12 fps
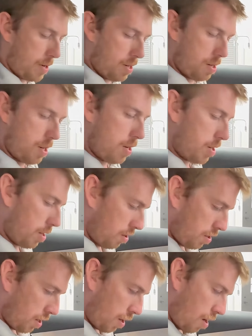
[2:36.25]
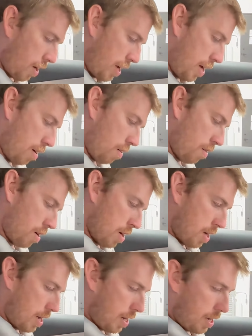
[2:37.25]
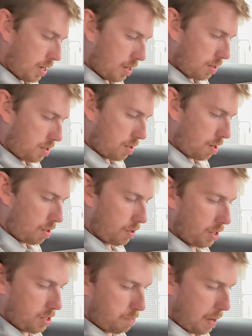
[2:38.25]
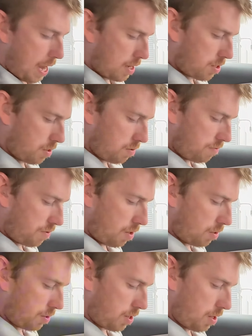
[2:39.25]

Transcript: you can look on here, it is all these pass no faults,